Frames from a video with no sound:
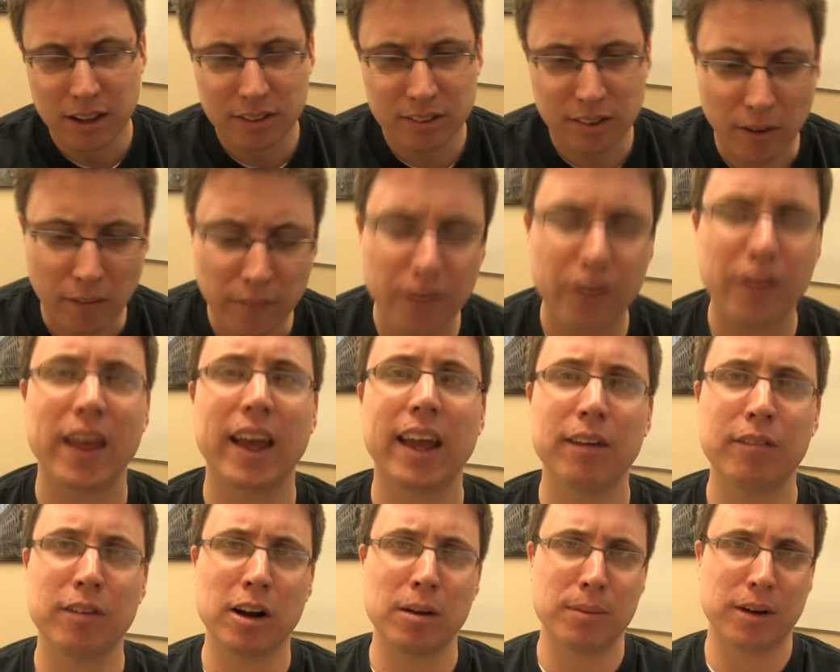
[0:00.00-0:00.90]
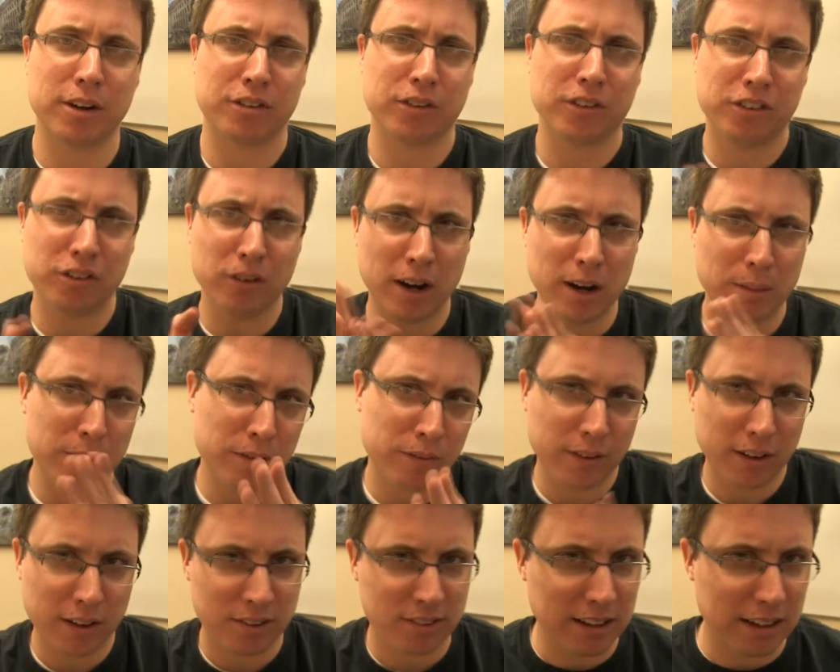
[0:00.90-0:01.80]
So thank you very much for joining me
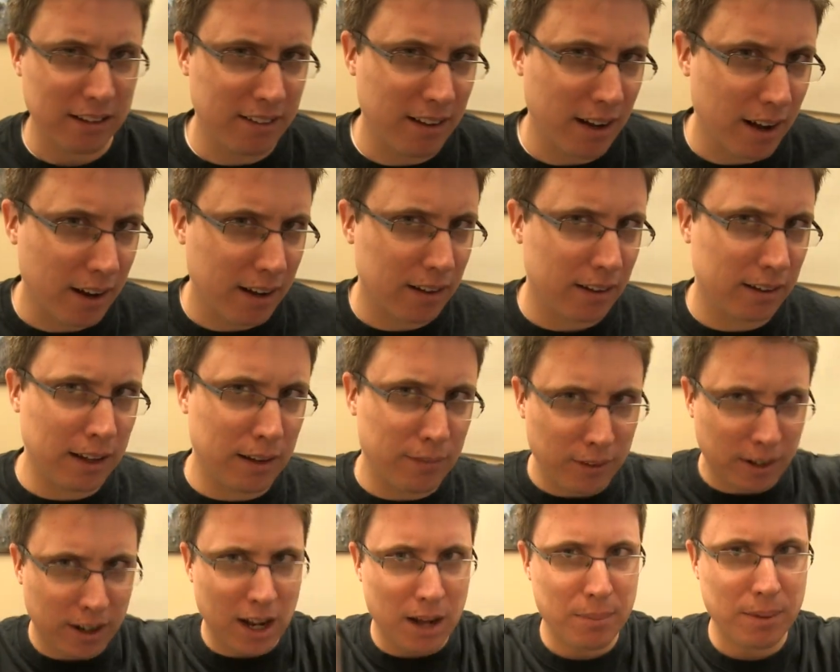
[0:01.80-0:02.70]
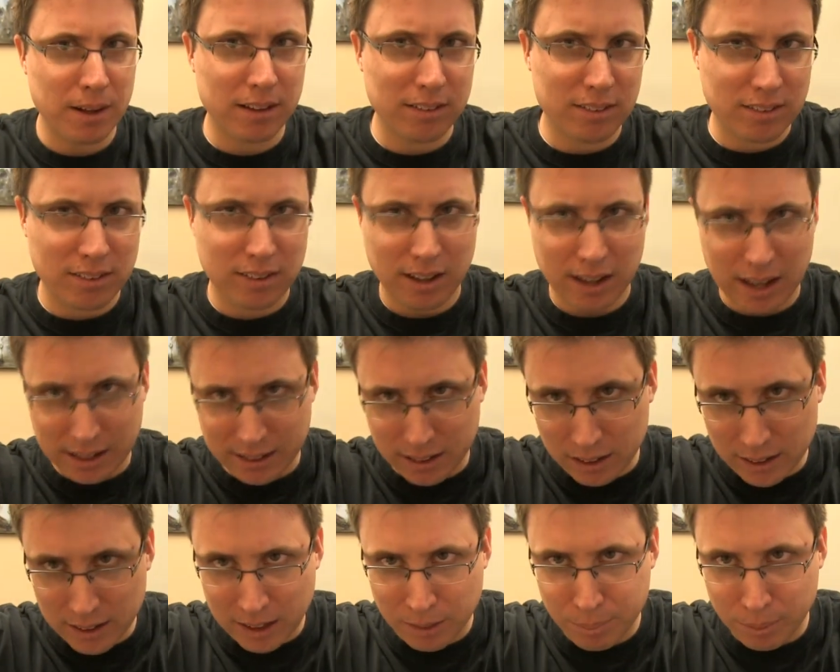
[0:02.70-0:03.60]
for this Sit and Talk. Leave your comments at
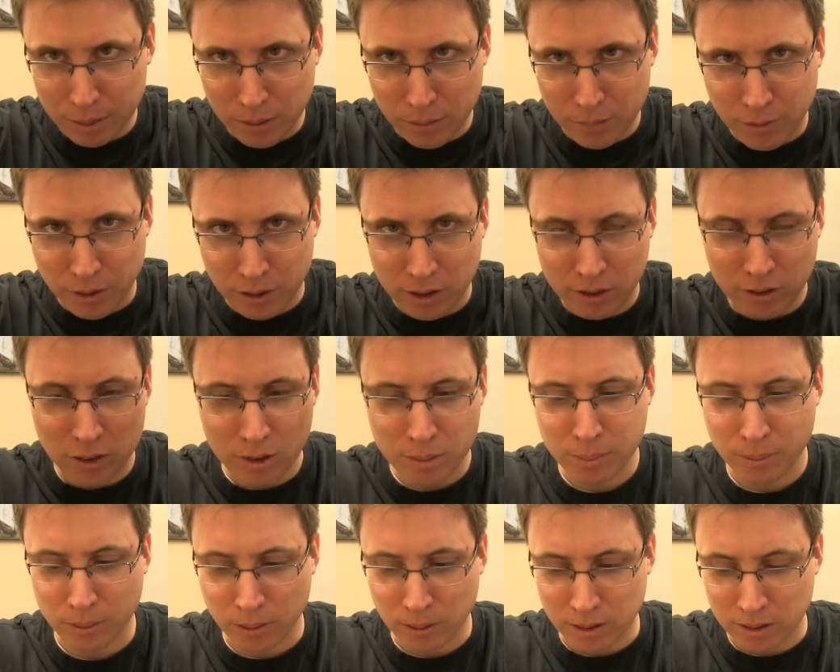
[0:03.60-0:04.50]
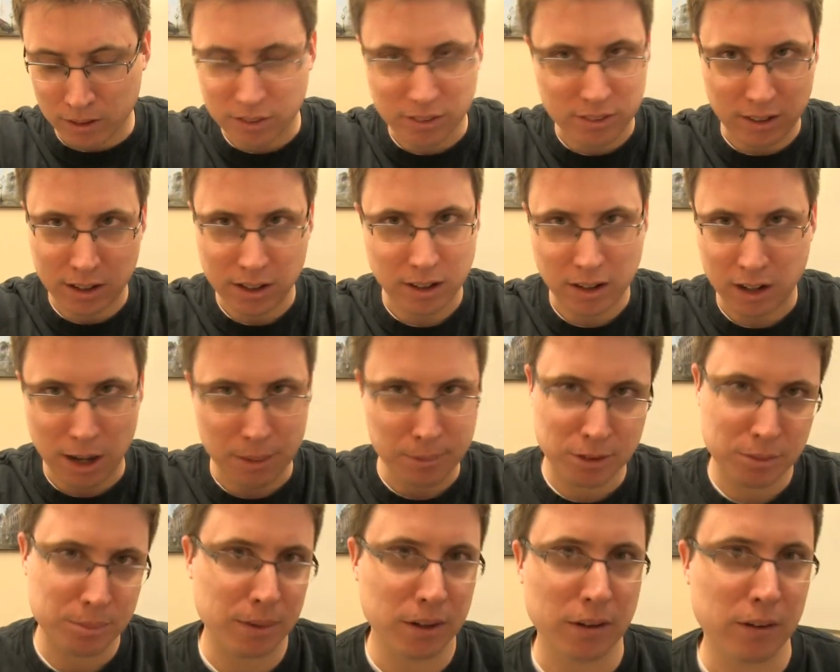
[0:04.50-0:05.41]
the link below if you're on YouTube, or just in the
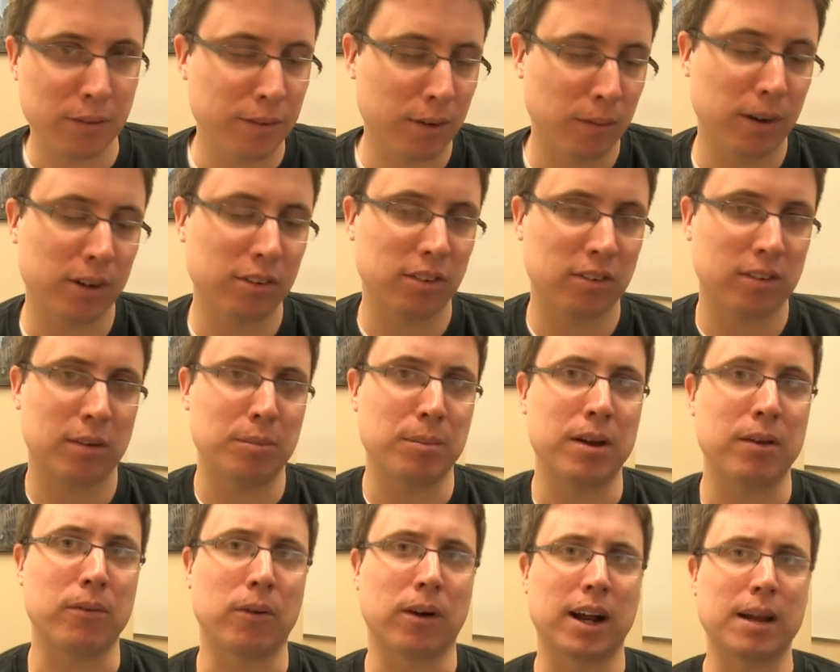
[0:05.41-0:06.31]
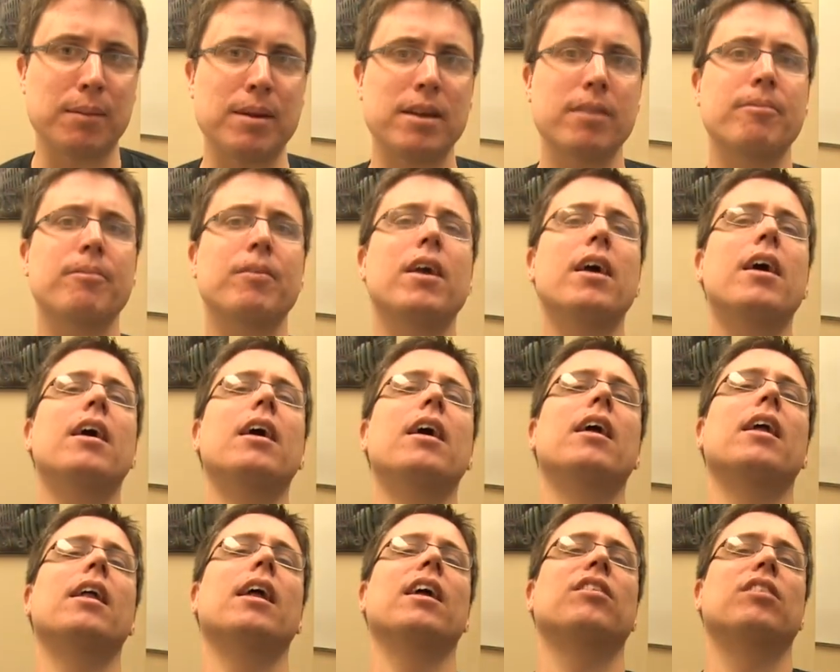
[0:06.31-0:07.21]
comments below if you're watching this on Mini Wargaming.
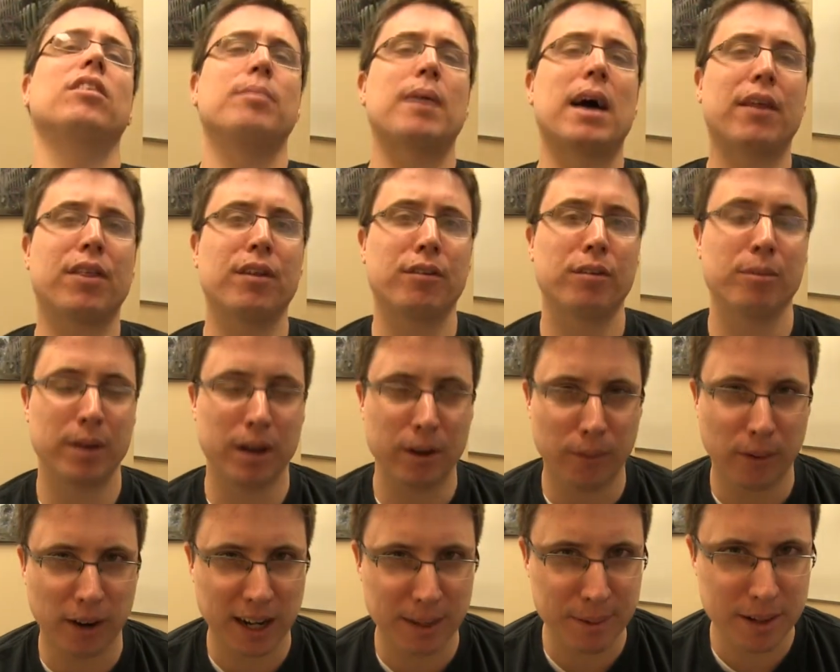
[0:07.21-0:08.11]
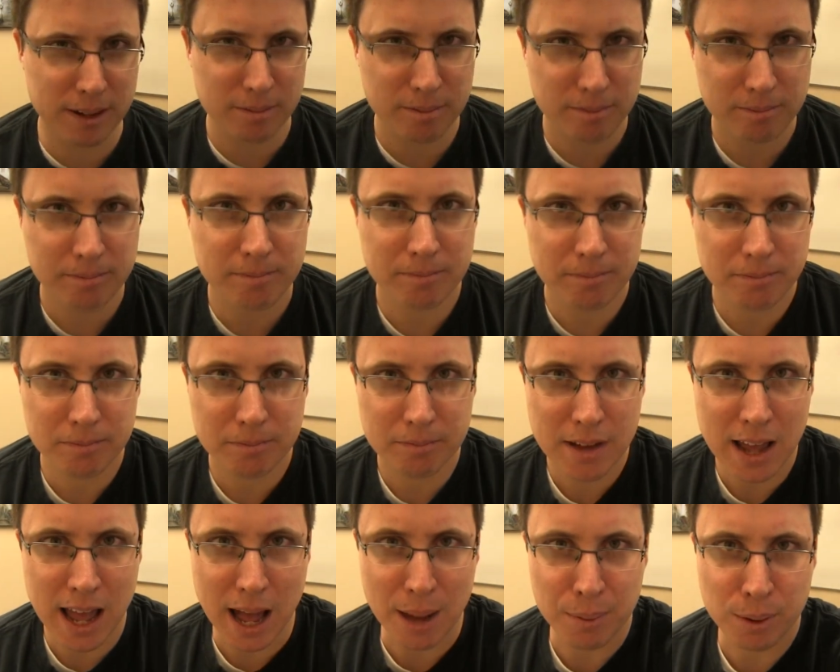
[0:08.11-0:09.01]
This is Matthew from Mini Wargaming.
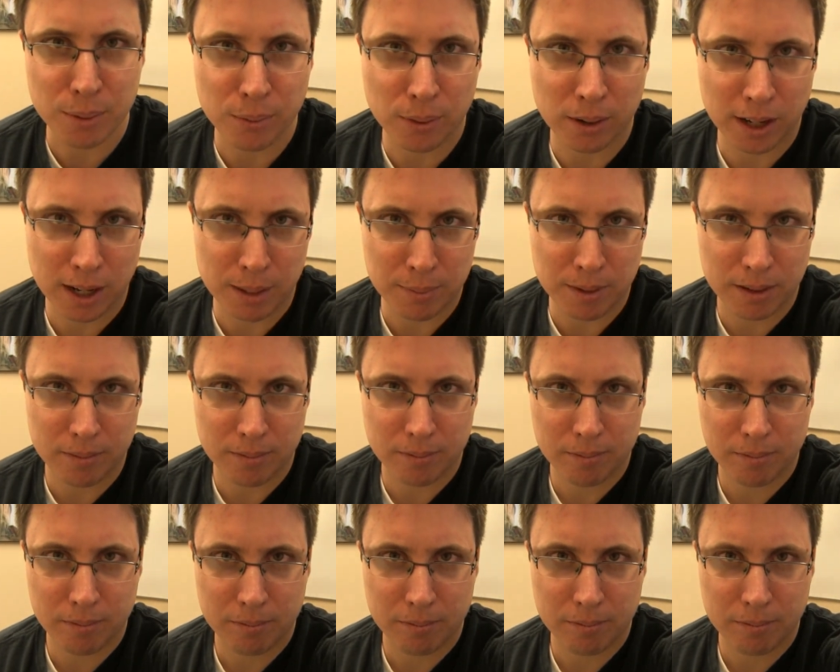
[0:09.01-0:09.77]
Happy Wargaming.